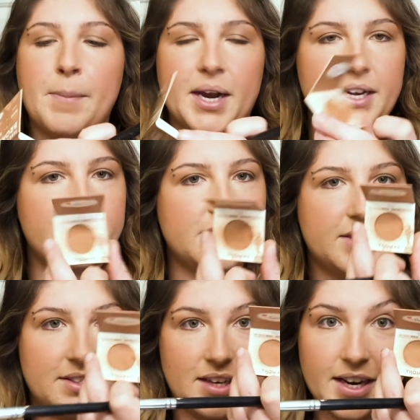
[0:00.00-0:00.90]
but I use it
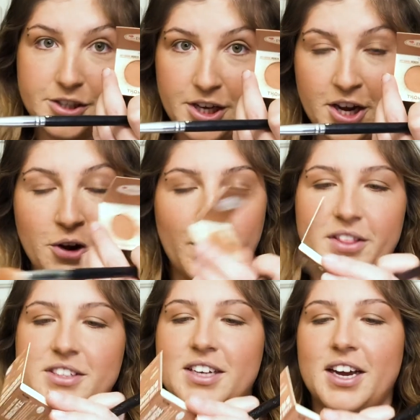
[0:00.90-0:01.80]
as an eyeshadow
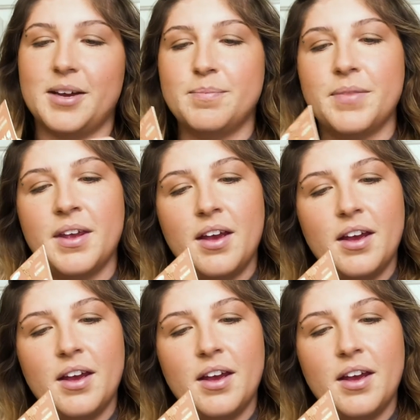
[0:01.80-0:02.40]
all the time.